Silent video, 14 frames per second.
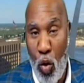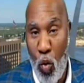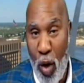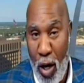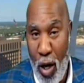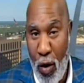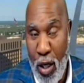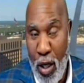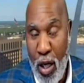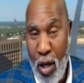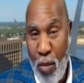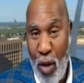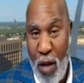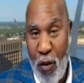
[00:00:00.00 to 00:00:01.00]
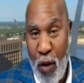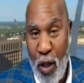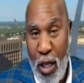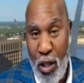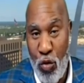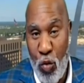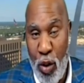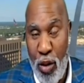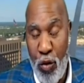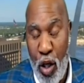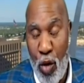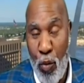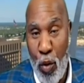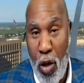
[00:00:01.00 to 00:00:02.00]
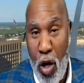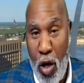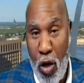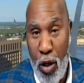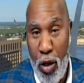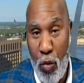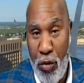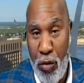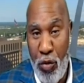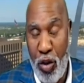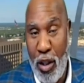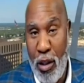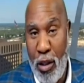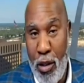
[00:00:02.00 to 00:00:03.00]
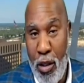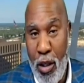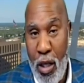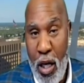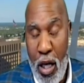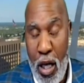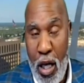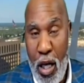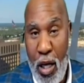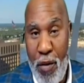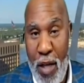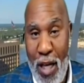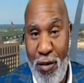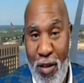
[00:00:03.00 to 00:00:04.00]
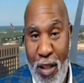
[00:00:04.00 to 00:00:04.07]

aware. But I think as we've come along and we've seen that